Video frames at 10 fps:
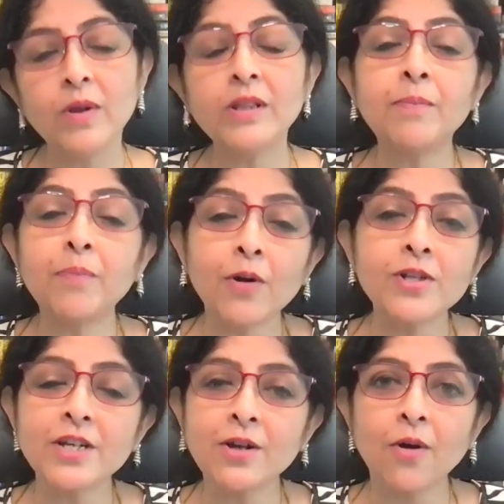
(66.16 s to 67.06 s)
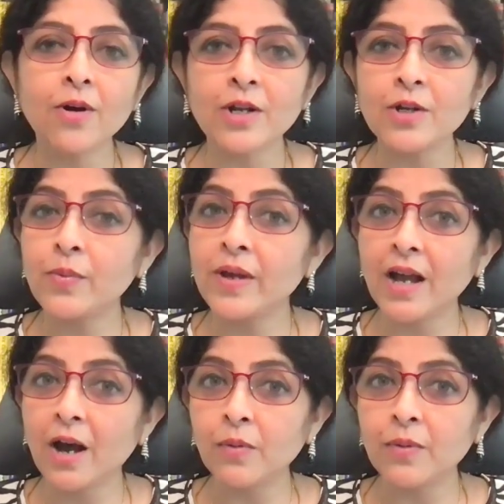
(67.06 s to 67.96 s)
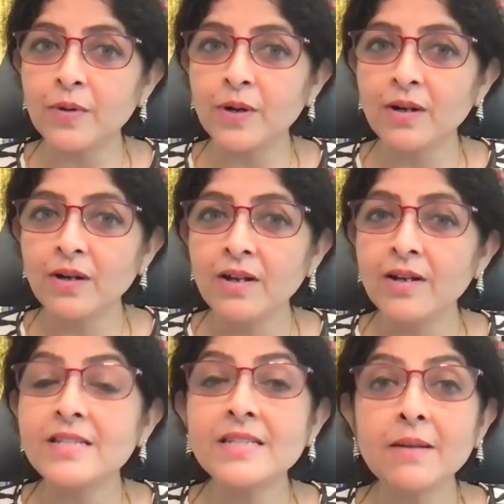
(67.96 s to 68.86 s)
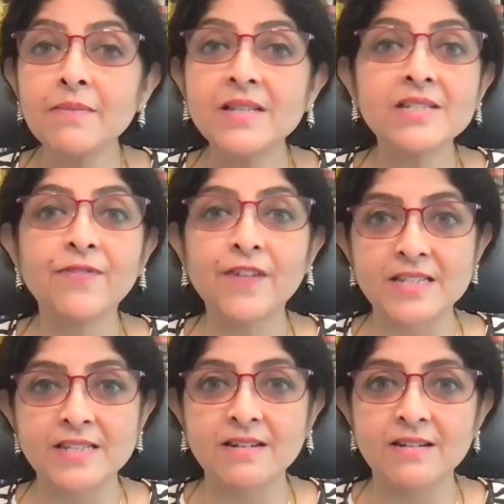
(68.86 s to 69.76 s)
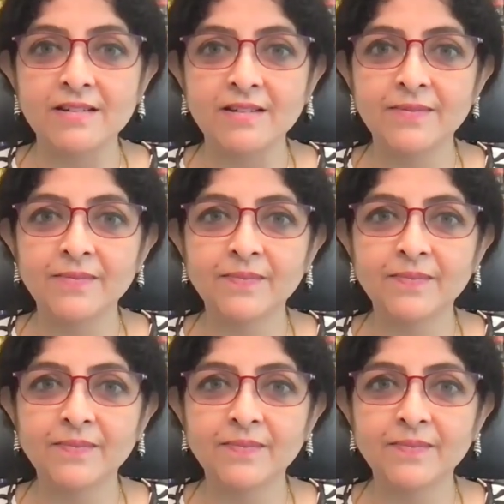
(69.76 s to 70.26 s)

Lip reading: When the project got underway, however, resentments festered.